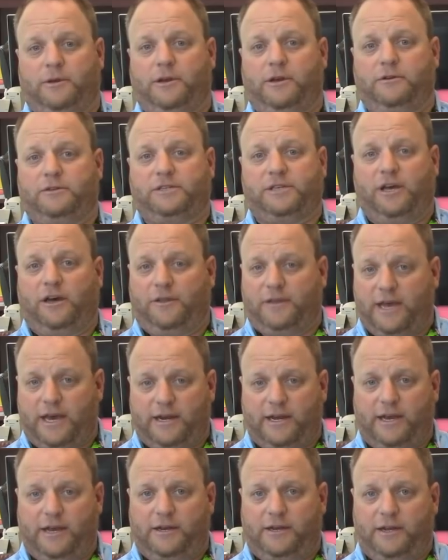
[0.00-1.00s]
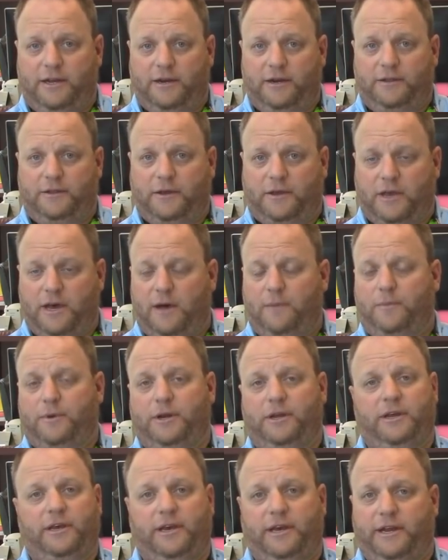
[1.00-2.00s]
you know, sell that idea to the
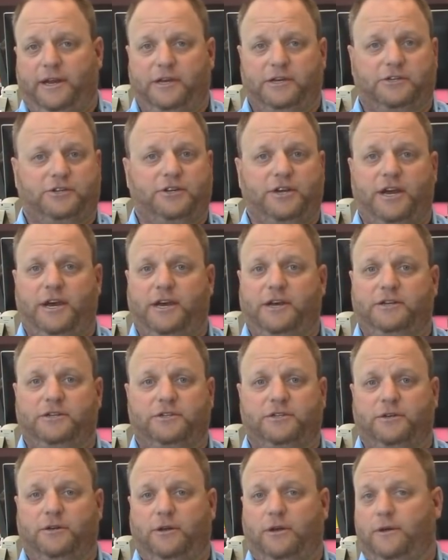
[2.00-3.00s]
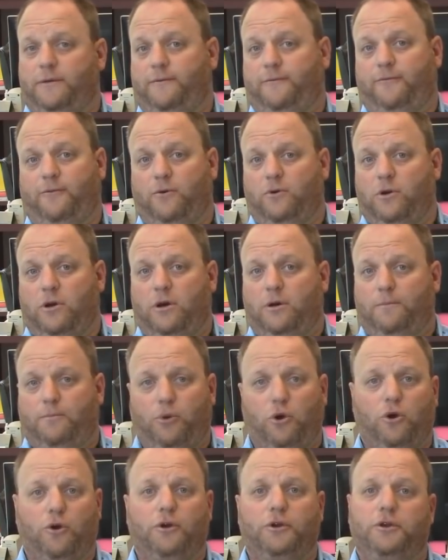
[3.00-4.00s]
company in exchange for a
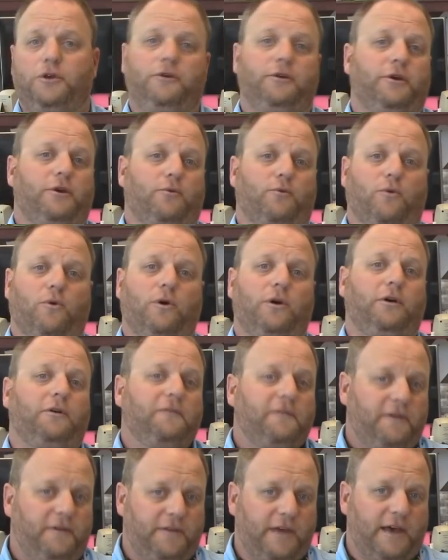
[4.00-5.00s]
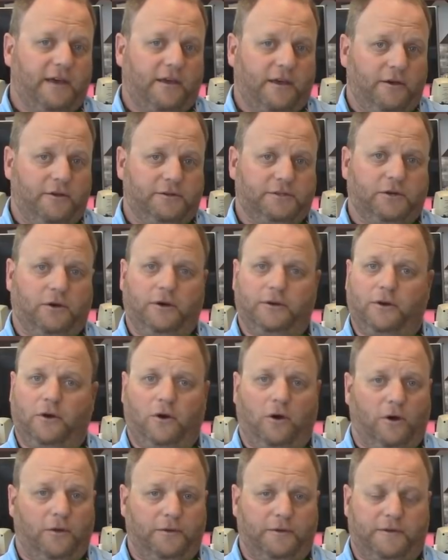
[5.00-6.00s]
per unit royalty. That goes on
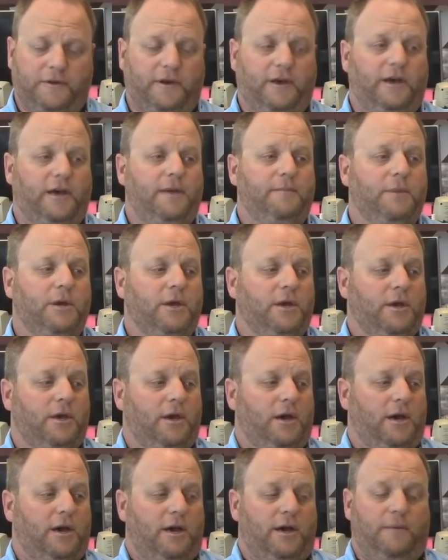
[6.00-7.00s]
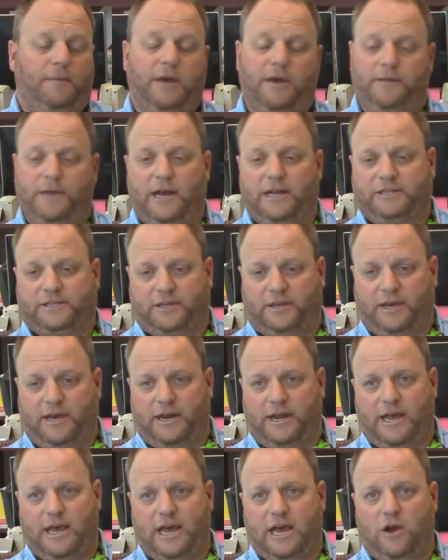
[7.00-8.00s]
all the time. And that's
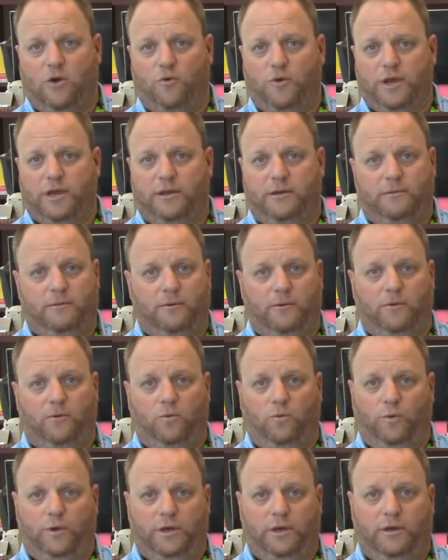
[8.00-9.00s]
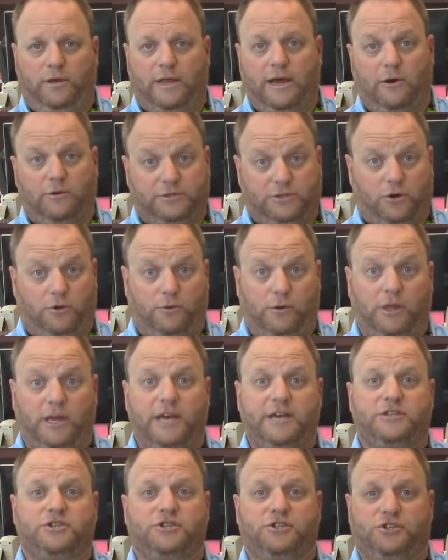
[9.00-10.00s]
kind of how we that was our
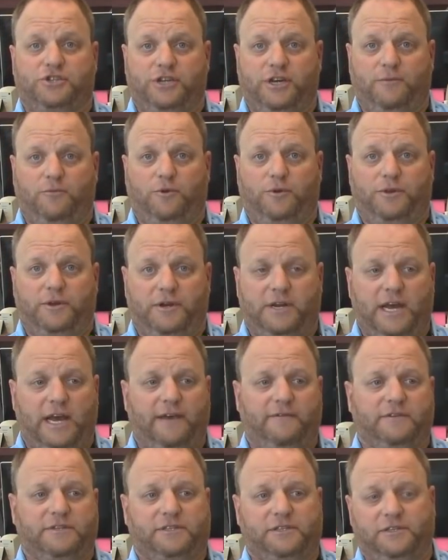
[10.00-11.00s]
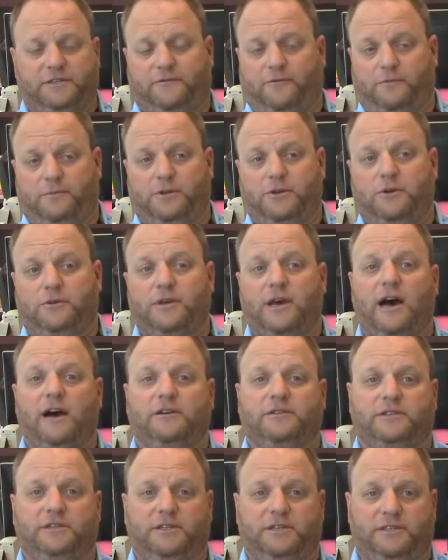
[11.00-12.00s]
relationship with the Davises from
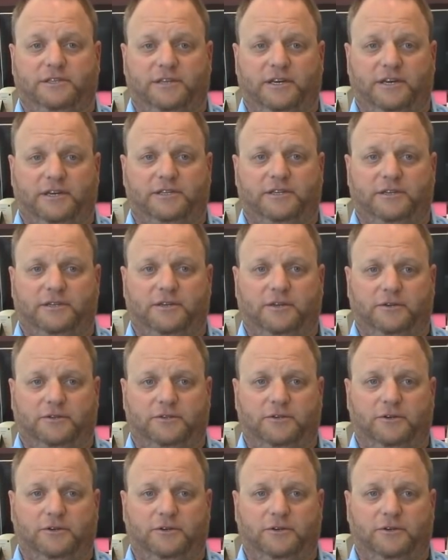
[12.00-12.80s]
2006 until